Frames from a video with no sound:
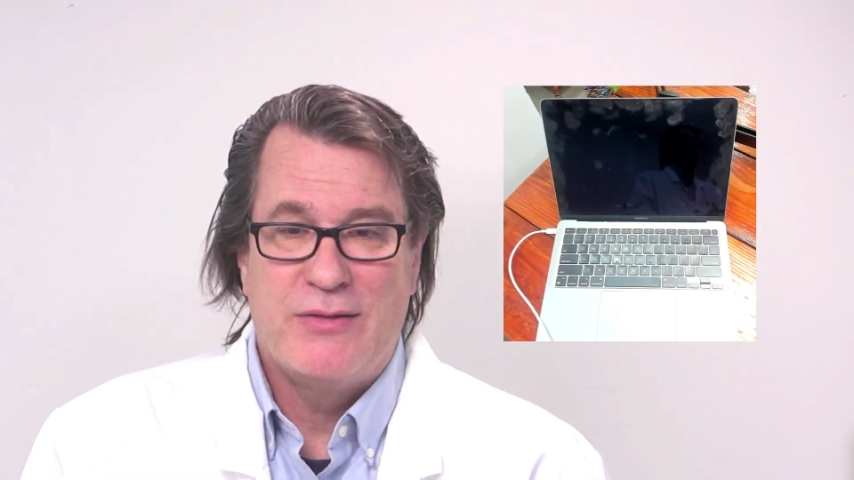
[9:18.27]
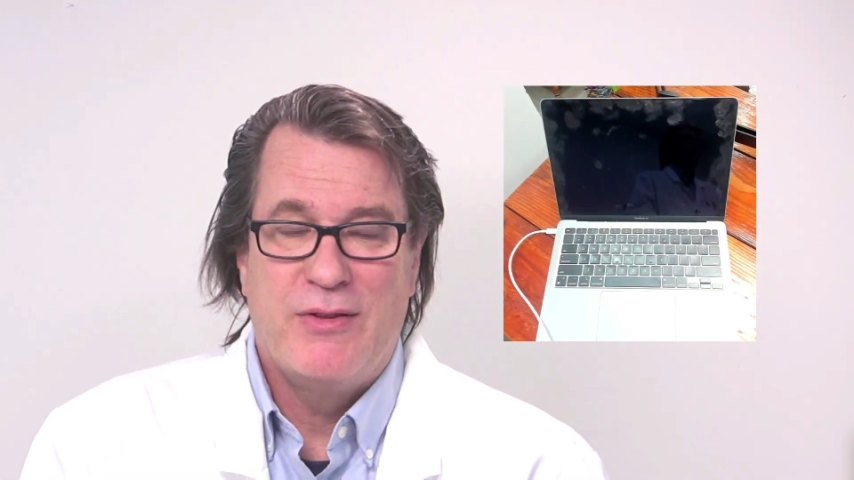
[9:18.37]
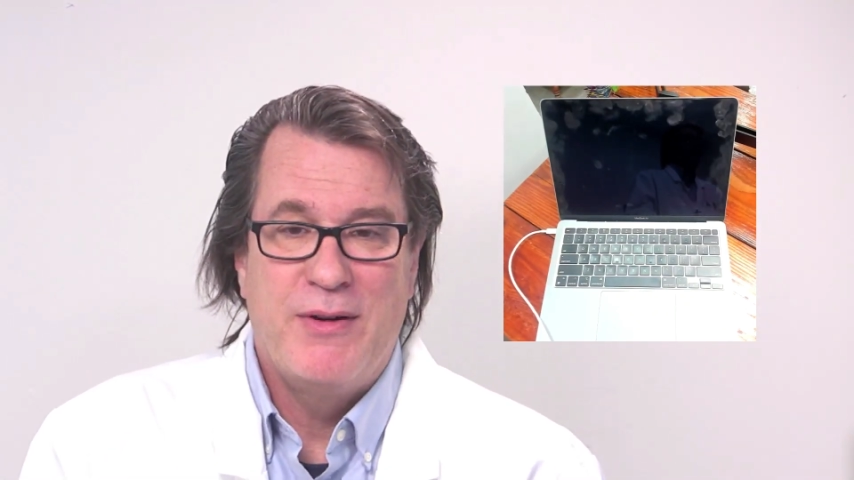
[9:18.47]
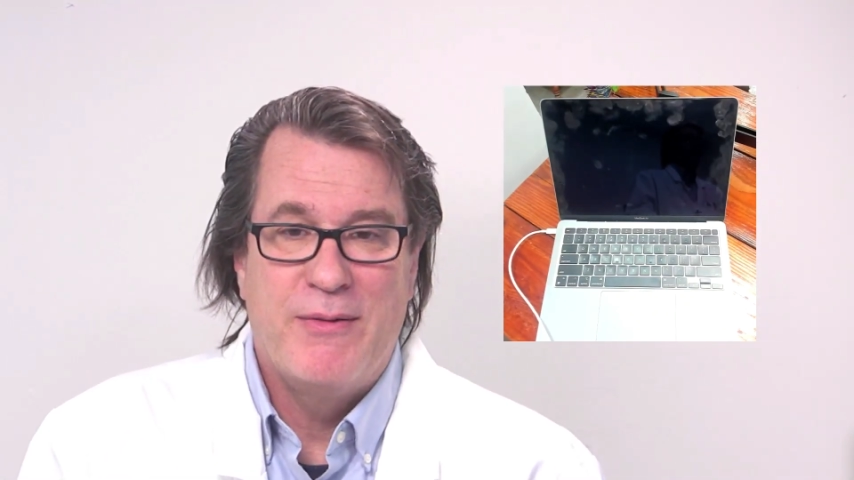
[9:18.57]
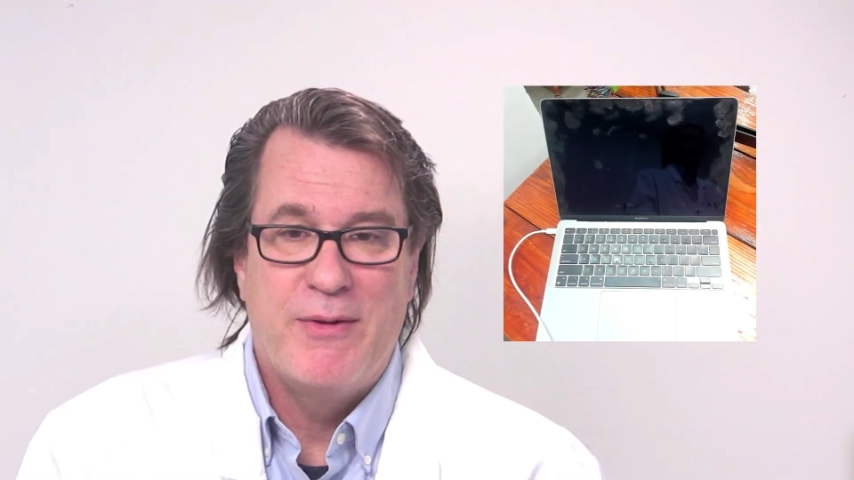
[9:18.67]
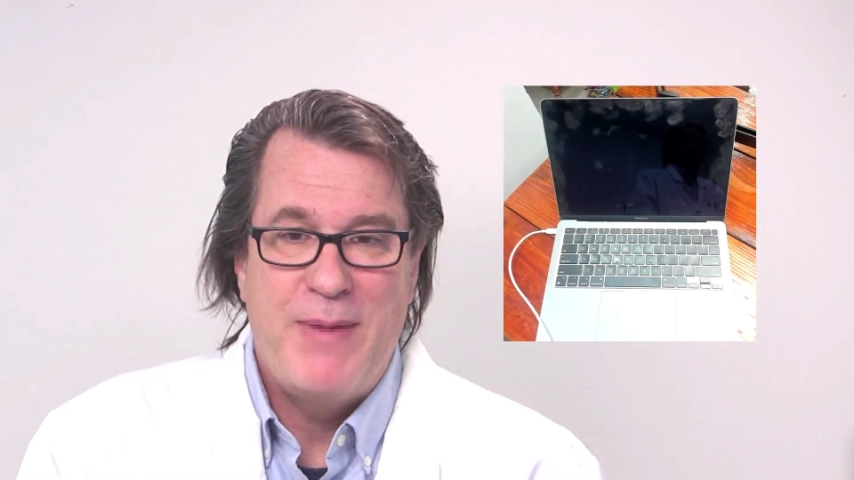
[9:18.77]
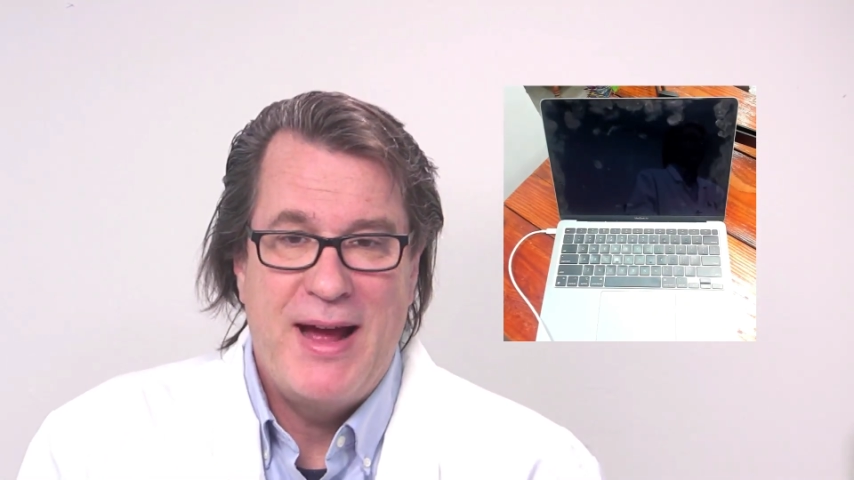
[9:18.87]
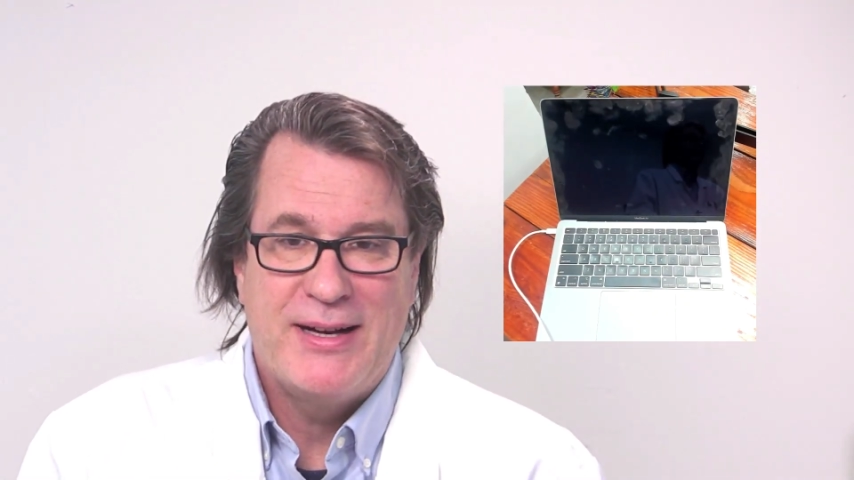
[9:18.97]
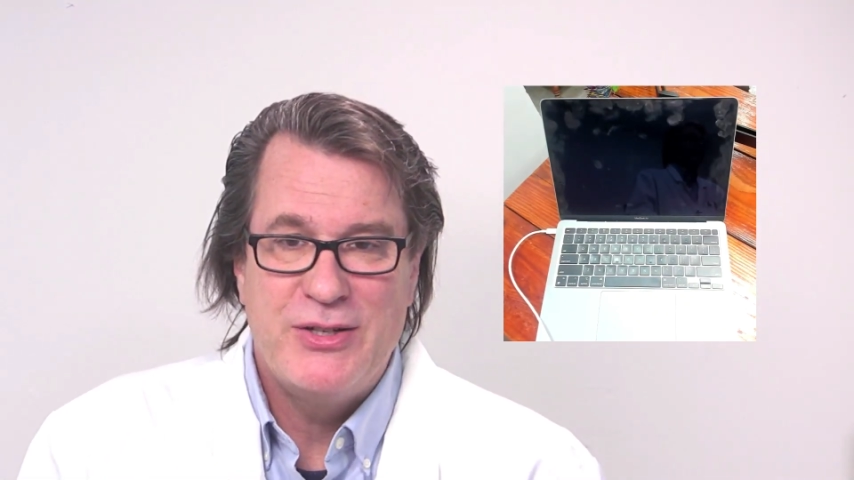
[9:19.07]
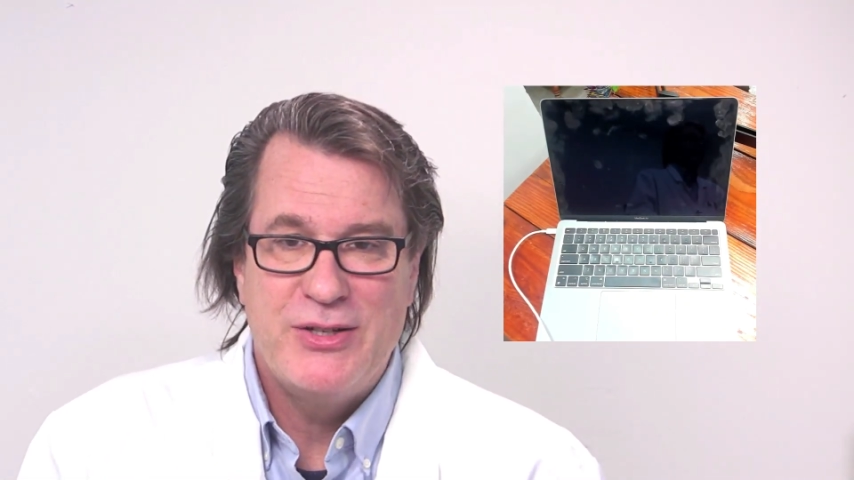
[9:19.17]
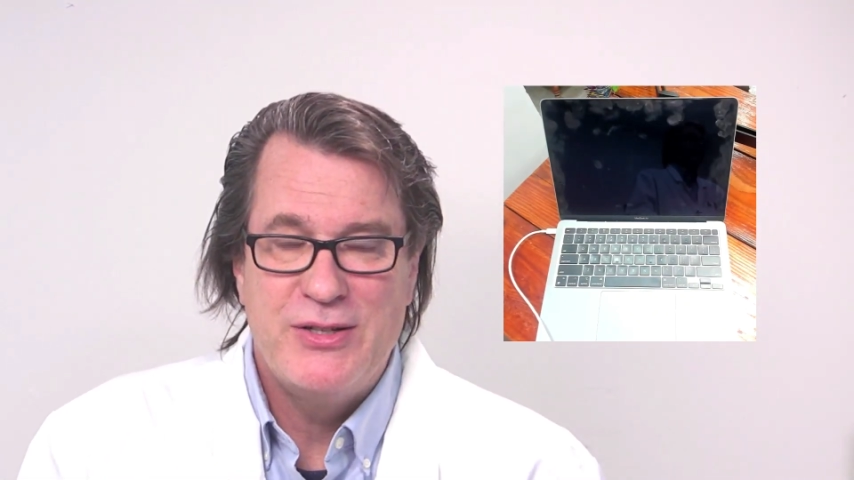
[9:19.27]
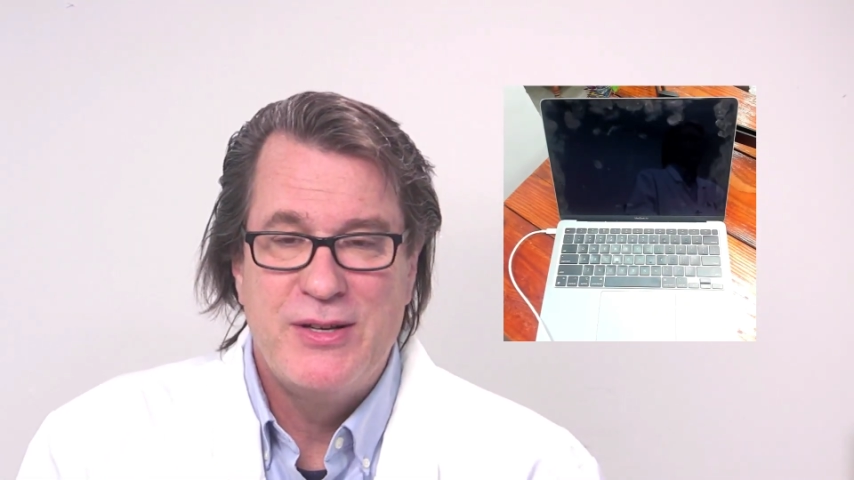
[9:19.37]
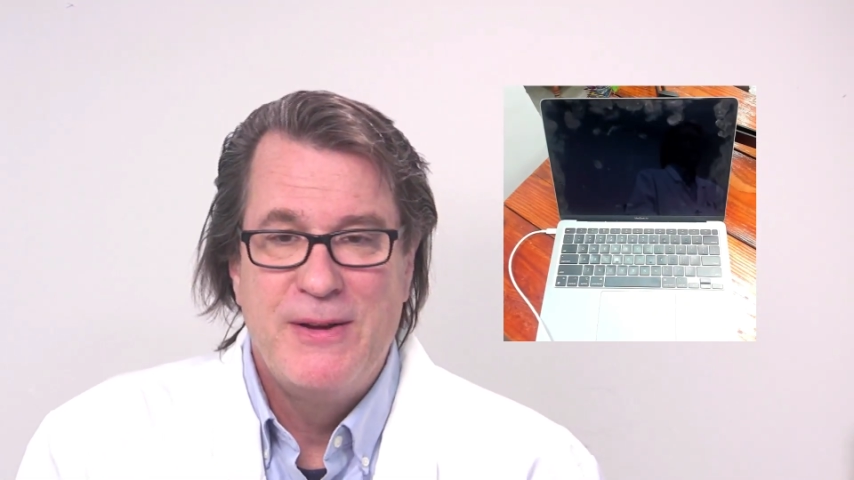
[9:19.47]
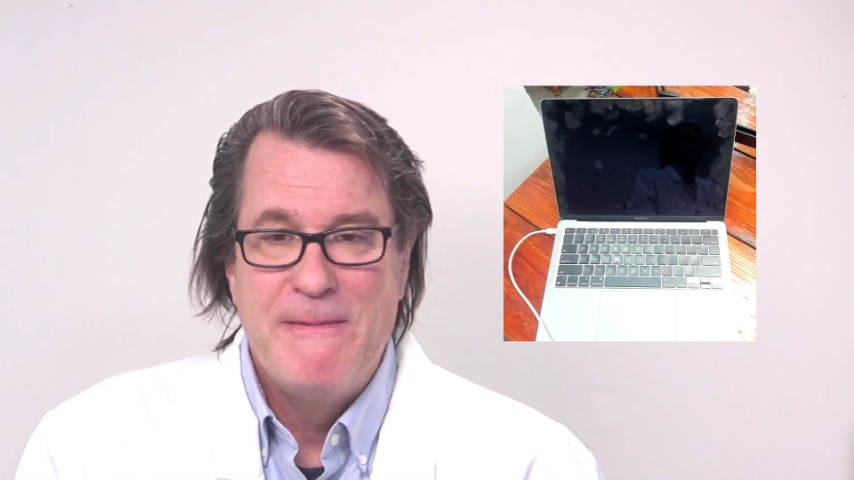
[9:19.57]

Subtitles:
for the number of packages